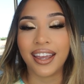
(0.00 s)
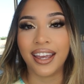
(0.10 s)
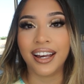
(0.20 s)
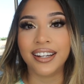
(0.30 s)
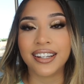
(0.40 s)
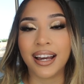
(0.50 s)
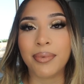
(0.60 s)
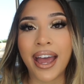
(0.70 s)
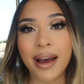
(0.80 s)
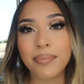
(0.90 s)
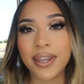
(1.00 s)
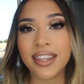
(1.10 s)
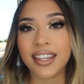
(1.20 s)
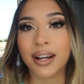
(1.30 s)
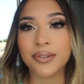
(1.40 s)
And I'm
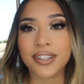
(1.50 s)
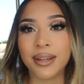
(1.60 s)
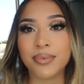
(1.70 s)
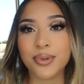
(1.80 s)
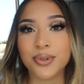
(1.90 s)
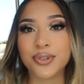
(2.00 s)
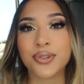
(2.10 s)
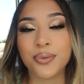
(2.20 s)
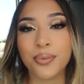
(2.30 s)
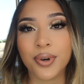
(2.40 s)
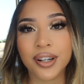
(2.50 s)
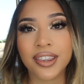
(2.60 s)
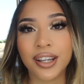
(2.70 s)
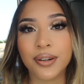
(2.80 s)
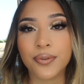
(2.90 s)
happy that I was able to
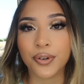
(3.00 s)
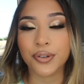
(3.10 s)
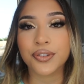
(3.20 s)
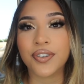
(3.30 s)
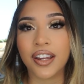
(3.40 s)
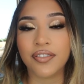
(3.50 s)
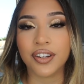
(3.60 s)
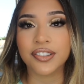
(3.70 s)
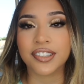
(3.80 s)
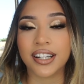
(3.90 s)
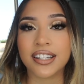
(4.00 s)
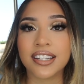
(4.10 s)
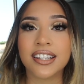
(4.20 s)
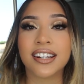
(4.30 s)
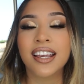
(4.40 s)
work there for those five years that I
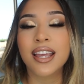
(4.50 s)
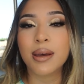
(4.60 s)
did,